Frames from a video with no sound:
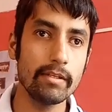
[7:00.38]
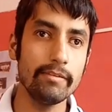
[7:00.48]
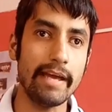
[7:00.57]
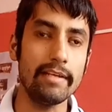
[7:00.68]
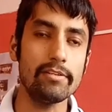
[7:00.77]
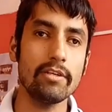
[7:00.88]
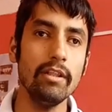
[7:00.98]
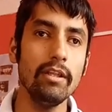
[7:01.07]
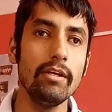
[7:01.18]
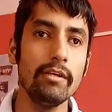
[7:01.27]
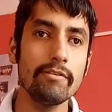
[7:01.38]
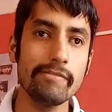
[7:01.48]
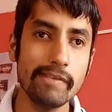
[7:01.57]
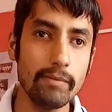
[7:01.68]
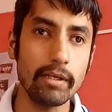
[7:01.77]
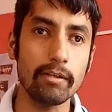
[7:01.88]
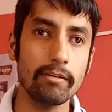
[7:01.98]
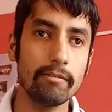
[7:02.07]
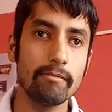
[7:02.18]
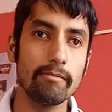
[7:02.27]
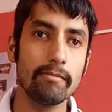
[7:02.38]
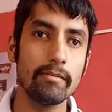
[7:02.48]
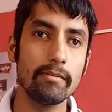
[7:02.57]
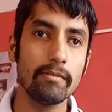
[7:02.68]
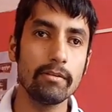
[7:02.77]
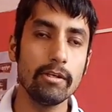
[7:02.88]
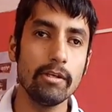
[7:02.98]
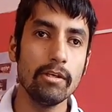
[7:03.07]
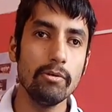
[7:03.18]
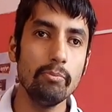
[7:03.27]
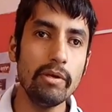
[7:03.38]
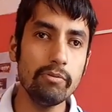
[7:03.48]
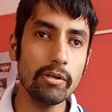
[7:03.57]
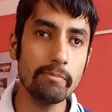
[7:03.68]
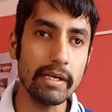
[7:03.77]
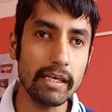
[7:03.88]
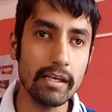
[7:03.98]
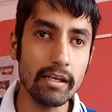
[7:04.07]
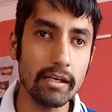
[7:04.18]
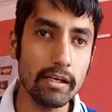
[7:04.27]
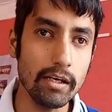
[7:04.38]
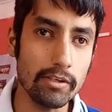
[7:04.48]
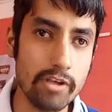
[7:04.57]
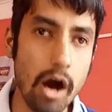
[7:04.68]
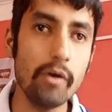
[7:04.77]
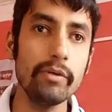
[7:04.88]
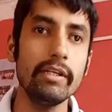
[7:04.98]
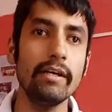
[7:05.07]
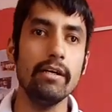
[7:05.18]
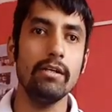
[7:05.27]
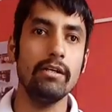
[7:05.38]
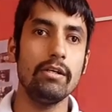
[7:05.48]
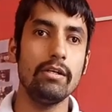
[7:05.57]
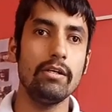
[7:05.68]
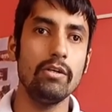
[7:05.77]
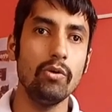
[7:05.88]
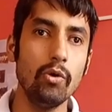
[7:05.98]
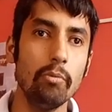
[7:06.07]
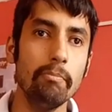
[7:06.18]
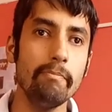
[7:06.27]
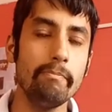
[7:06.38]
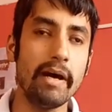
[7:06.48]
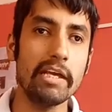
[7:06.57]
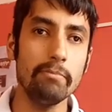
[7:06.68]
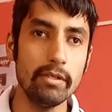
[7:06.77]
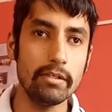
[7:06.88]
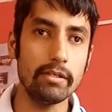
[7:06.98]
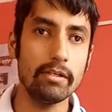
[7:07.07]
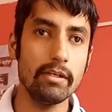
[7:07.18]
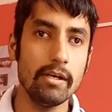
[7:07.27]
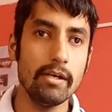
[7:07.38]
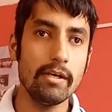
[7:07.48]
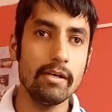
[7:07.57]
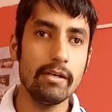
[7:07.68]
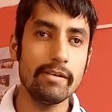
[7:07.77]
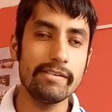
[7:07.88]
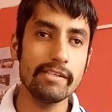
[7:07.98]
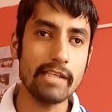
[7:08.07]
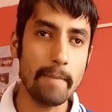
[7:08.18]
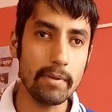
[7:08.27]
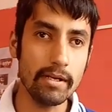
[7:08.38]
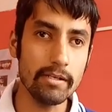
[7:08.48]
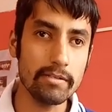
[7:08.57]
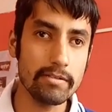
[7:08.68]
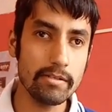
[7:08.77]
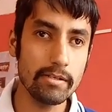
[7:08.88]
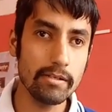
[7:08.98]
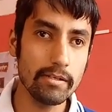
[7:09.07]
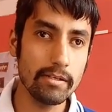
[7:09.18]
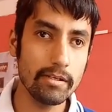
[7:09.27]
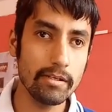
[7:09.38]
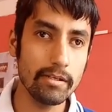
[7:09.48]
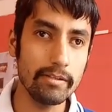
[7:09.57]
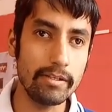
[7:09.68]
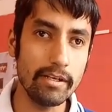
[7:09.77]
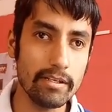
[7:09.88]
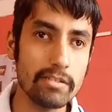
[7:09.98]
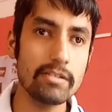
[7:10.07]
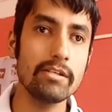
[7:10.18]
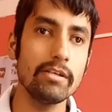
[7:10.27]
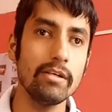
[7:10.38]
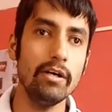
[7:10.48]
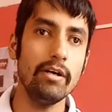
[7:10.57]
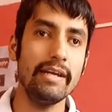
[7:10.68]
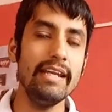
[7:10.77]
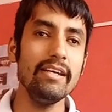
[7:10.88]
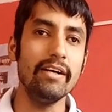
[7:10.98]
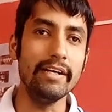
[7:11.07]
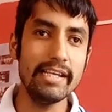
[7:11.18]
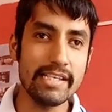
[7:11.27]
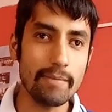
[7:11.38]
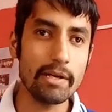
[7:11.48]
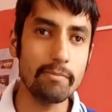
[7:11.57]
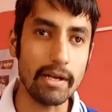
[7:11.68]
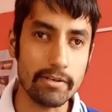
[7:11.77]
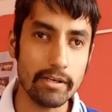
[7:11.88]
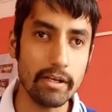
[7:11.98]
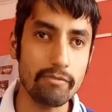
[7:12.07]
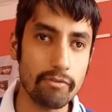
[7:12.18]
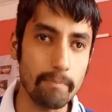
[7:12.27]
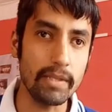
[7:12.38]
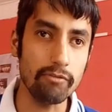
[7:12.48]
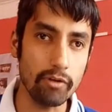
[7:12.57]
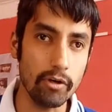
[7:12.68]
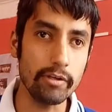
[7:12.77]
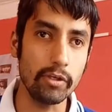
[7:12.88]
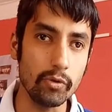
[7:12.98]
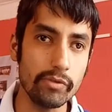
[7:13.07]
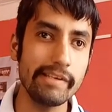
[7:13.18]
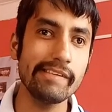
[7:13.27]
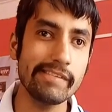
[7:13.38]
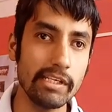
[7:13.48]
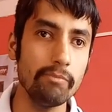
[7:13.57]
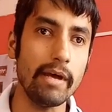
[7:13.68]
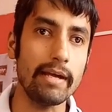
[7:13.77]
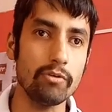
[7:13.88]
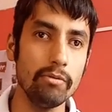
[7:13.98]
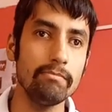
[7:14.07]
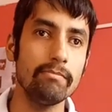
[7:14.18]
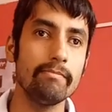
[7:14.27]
that is called sieving. Before making a dough in a home by a mother, she separates the dust or any undesirable material from the flour using sieve at home.